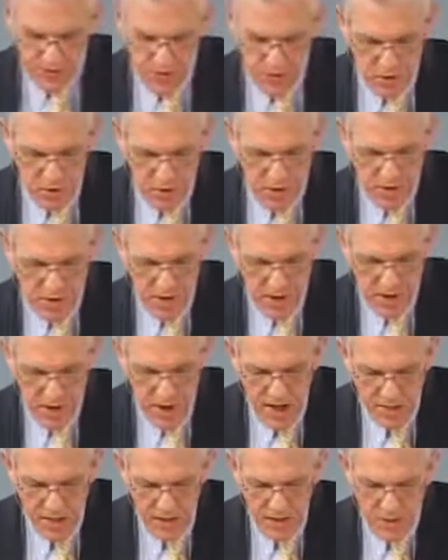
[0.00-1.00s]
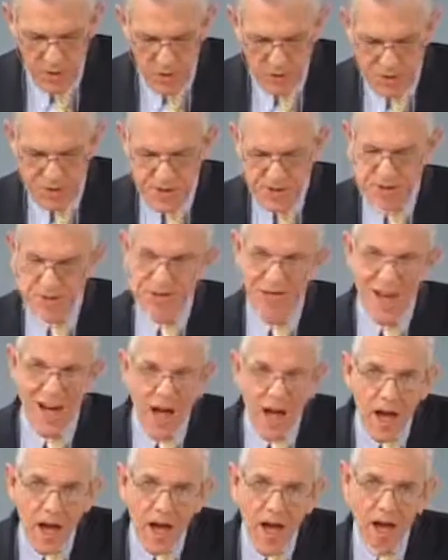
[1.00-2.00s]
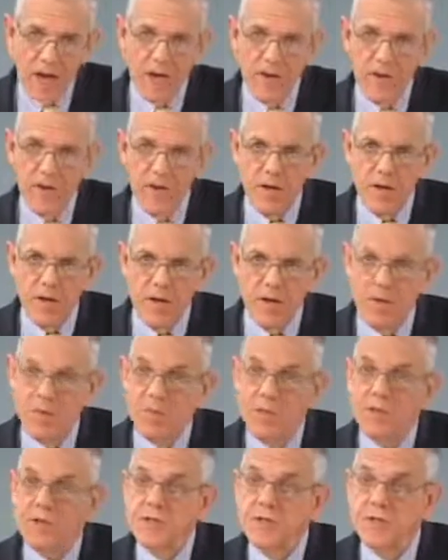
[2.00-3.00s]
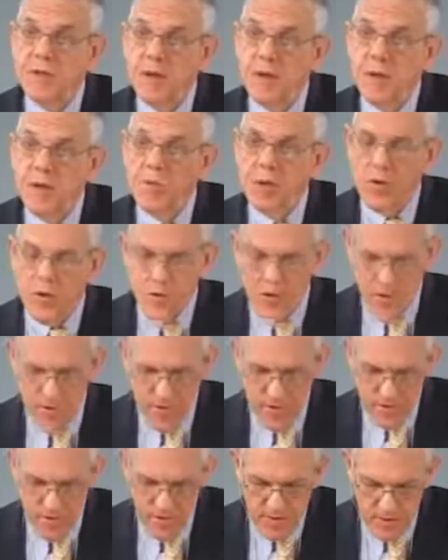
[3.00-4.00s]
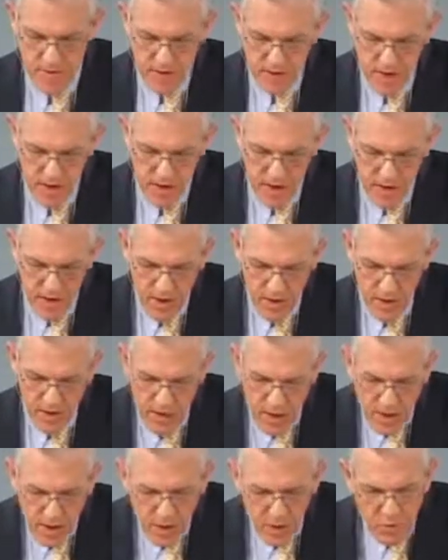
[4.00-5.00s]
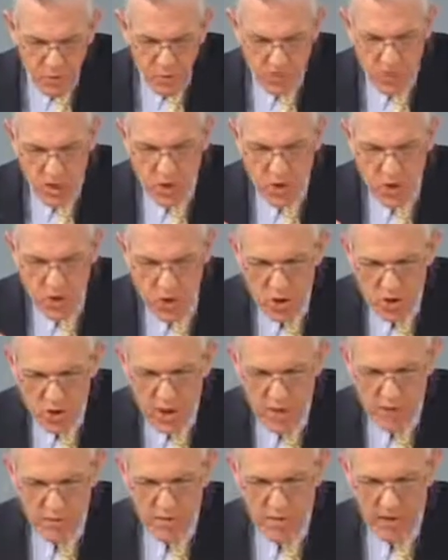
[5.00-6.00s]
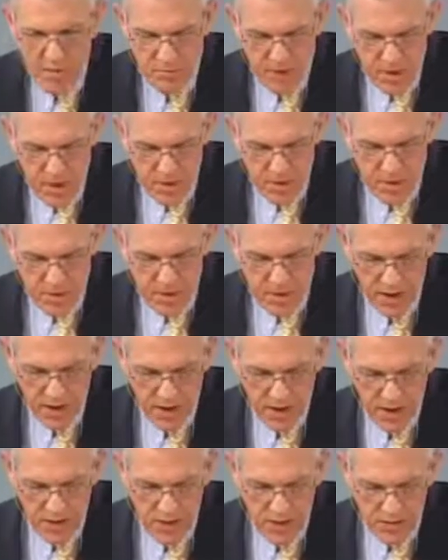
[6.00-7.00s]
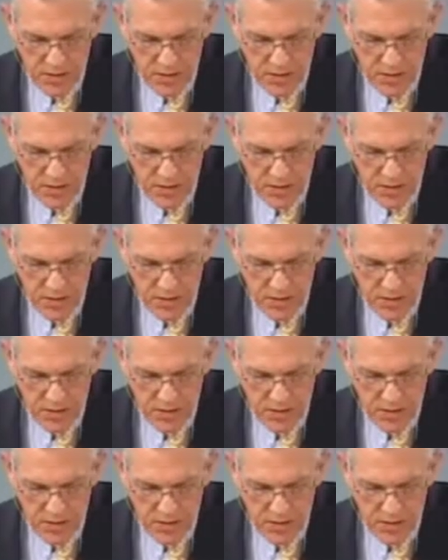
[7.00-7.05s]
ocean dynamic was designed to be stable, then I would look in my modeling for